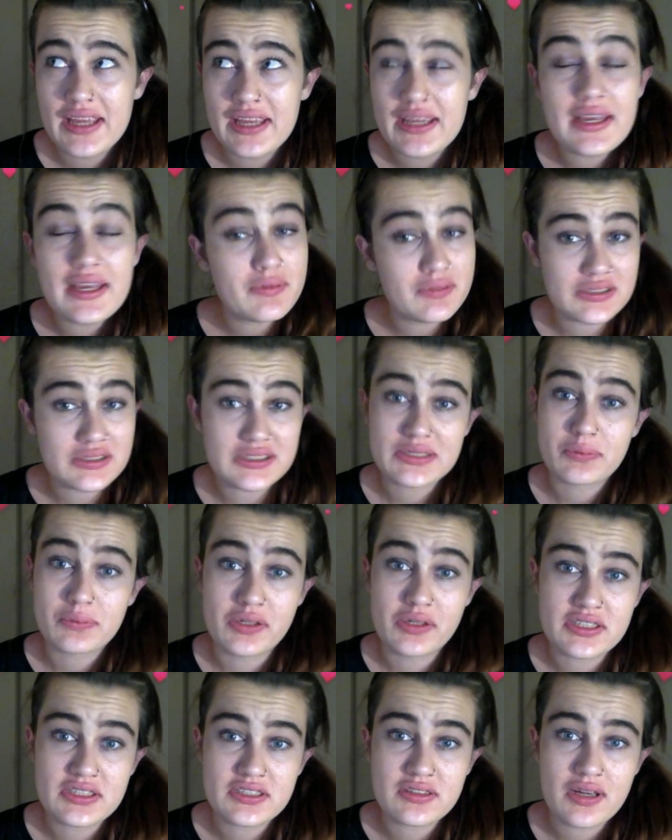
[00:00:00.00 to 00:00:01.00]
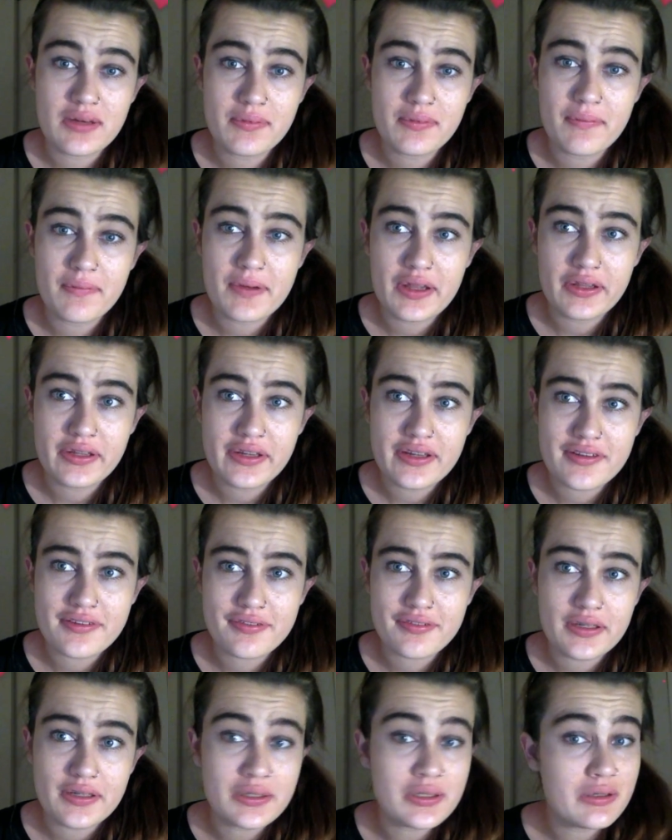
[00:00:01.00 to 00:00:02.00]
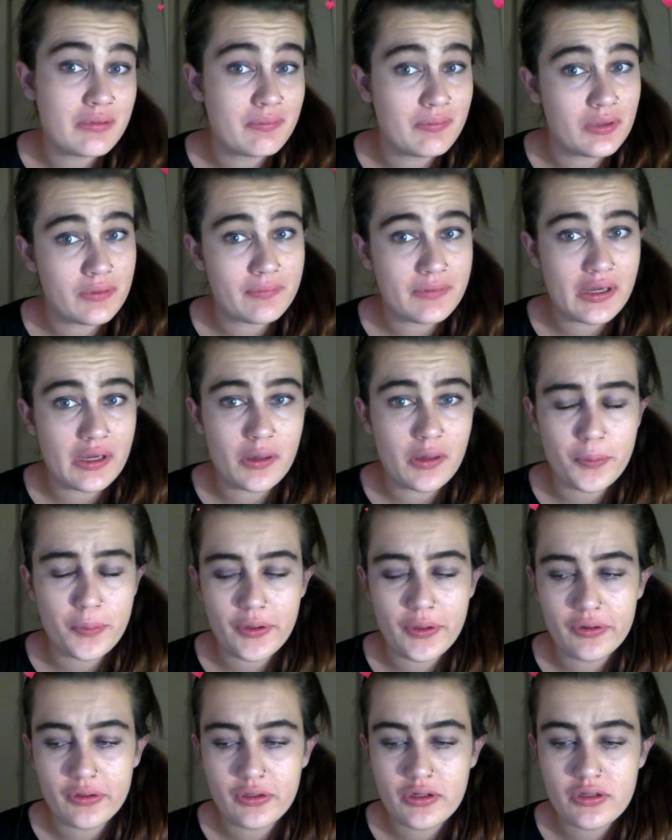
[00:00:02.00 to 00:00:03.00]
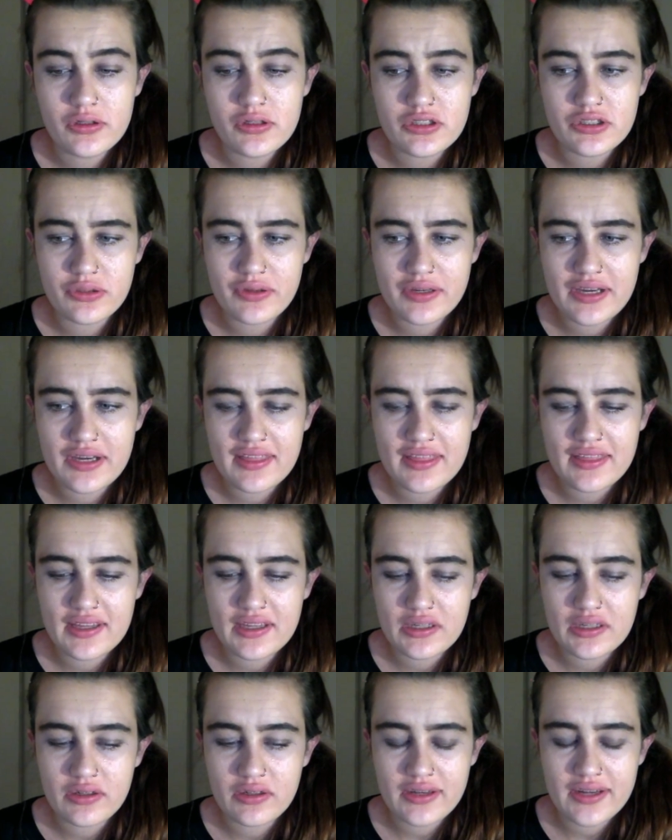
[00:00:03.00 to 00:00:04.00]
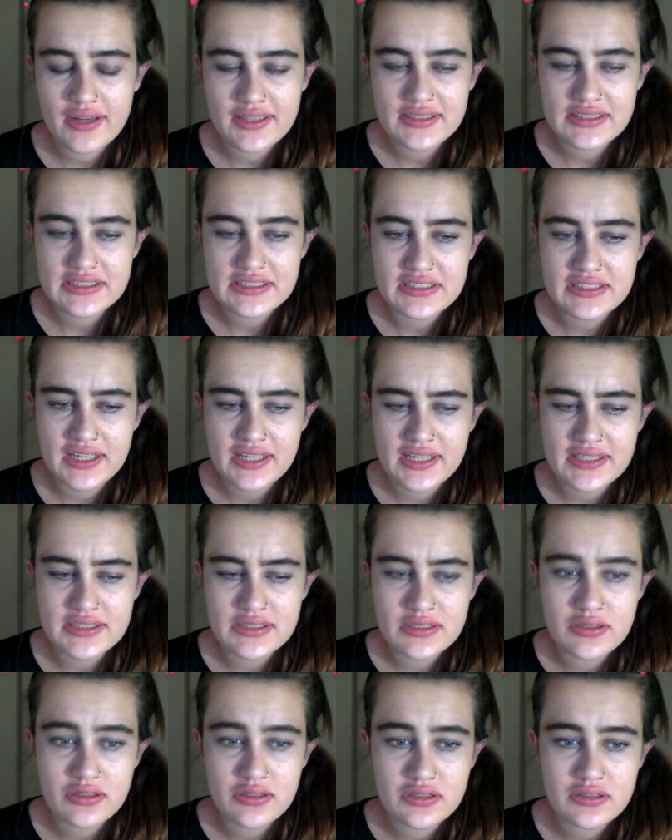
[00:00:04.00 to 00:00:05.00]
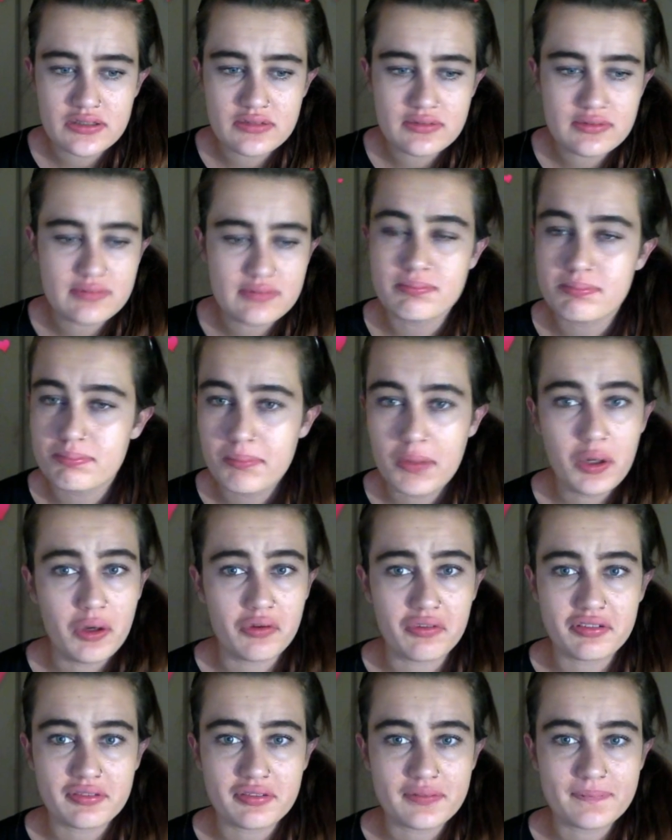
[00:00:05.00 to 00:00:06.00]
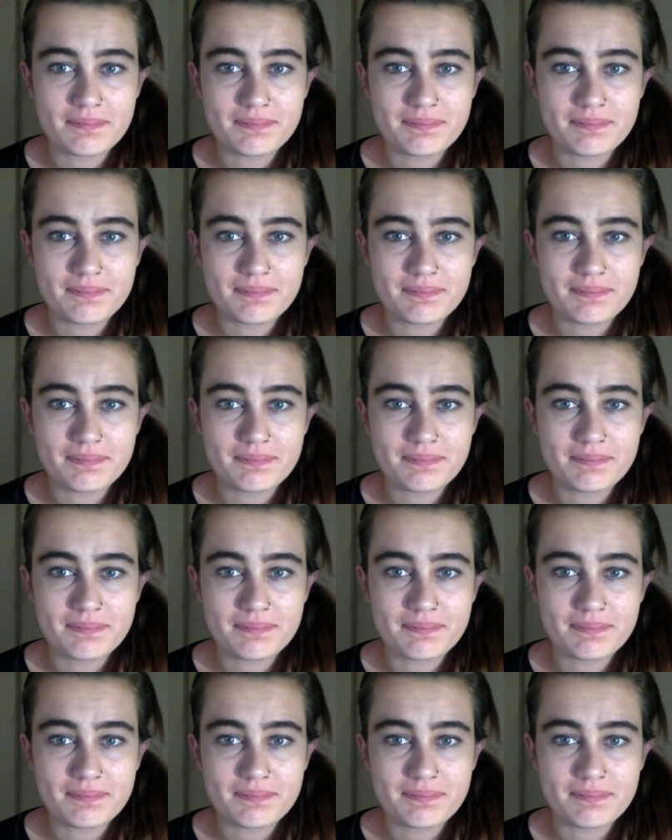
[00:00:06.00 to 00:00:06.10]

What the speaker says: It was the worst time of my life. I couldn't move my elbow, couldn't do anything, couldn't exercise, couldn't move.